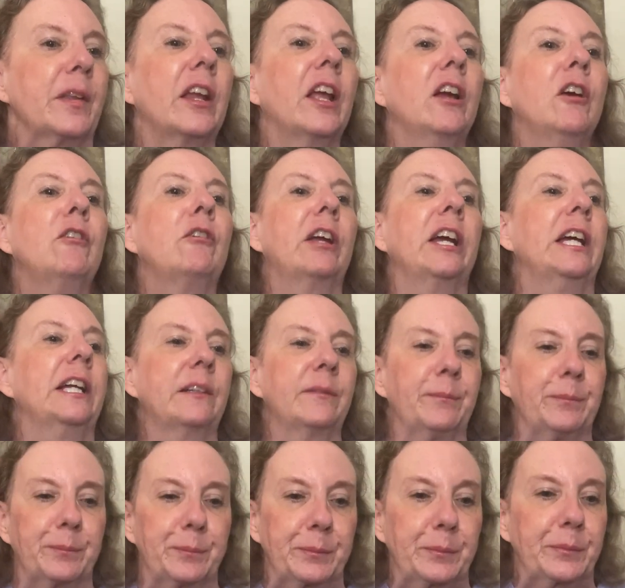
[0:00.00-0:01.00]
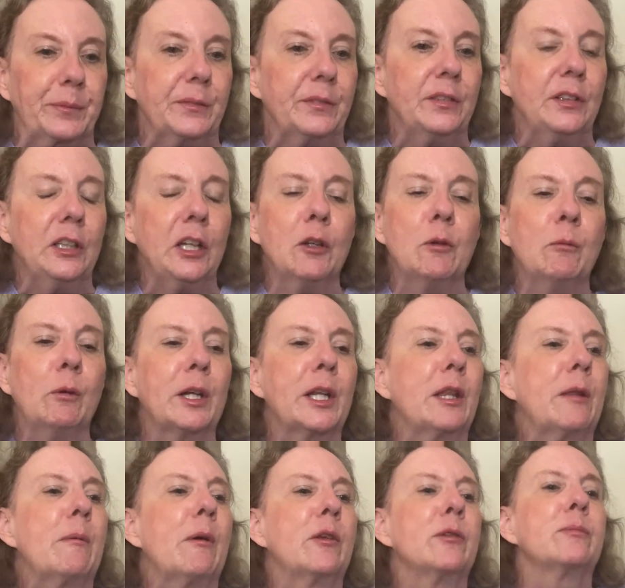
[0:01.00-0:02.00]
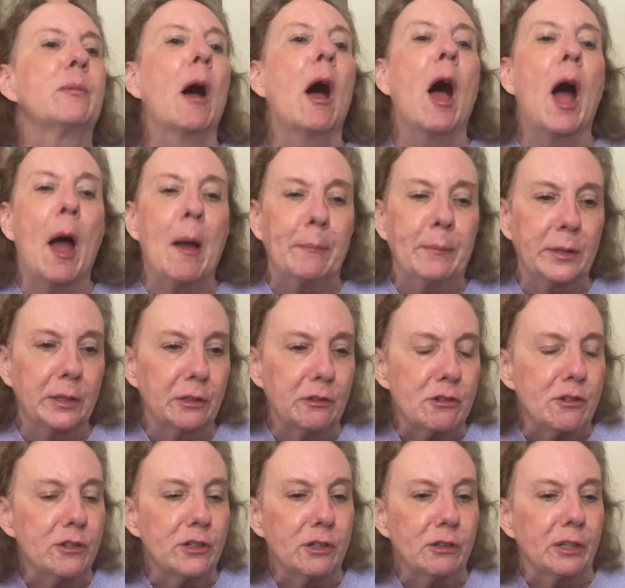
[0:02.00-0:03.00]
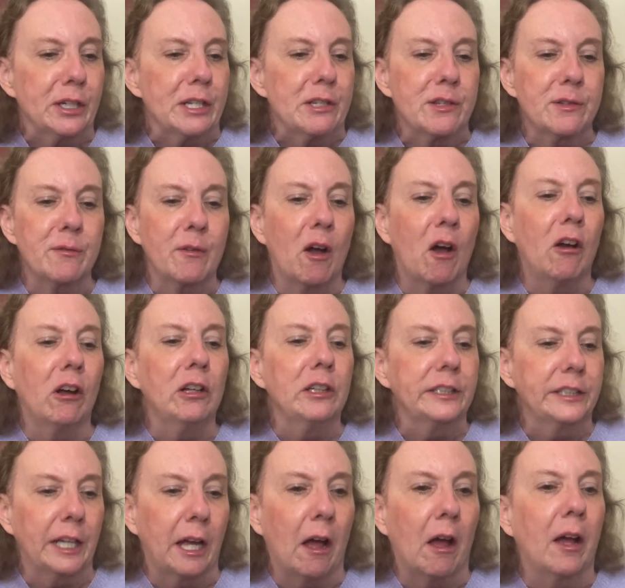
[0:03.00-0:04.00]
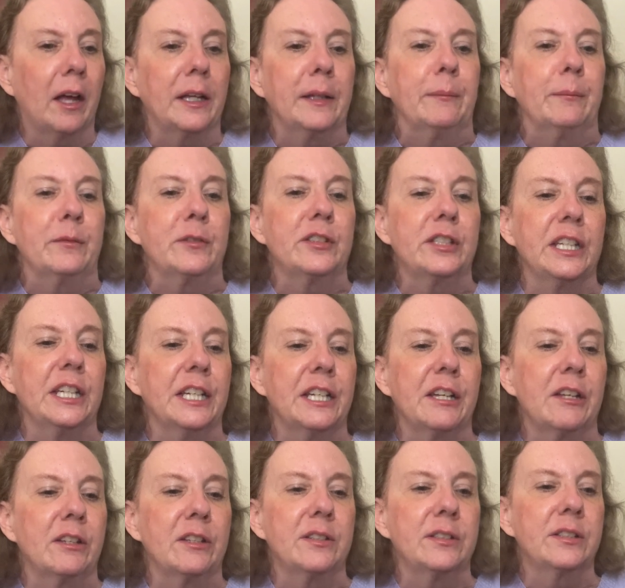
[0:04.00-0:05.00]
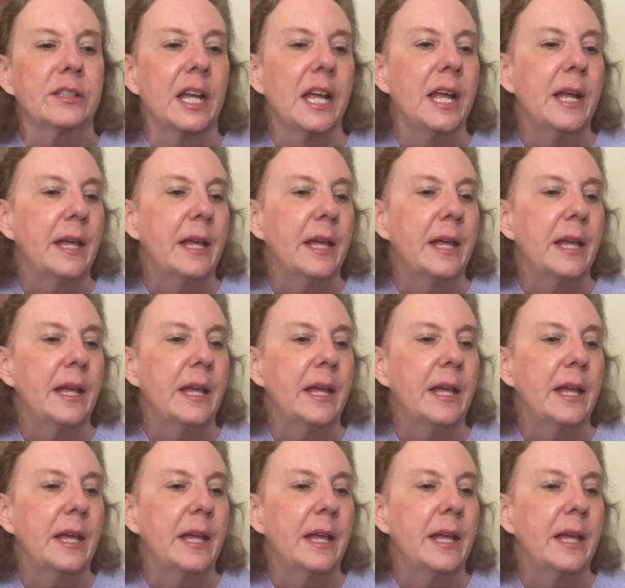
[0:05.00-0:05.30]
Okay, one of the most popular series of all times is